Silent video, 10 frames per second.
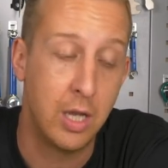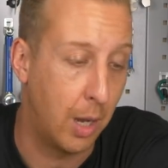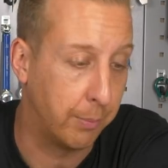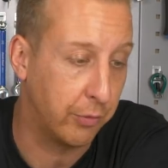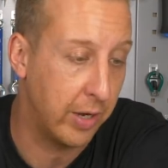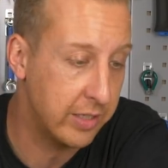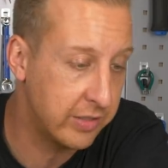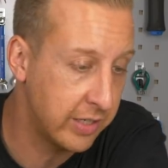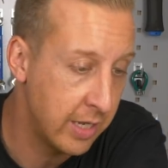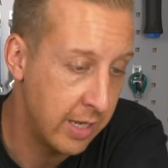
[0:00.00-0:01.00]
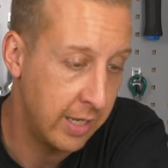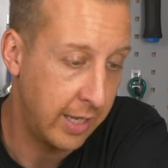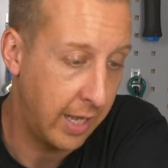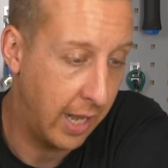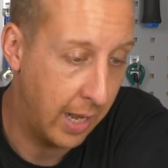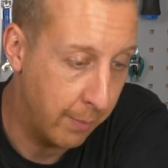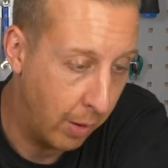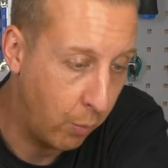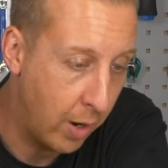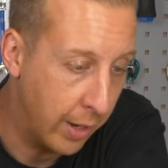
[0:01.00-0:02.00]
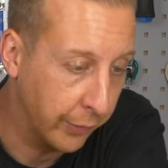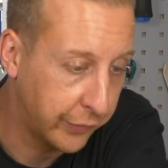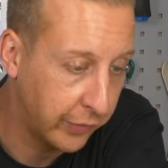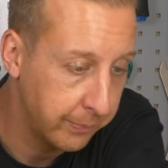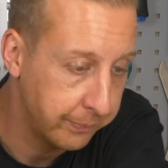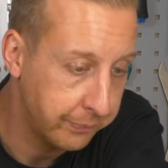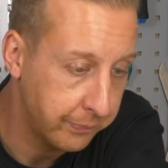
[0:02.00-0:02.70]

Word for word: upgrades. Um, what else?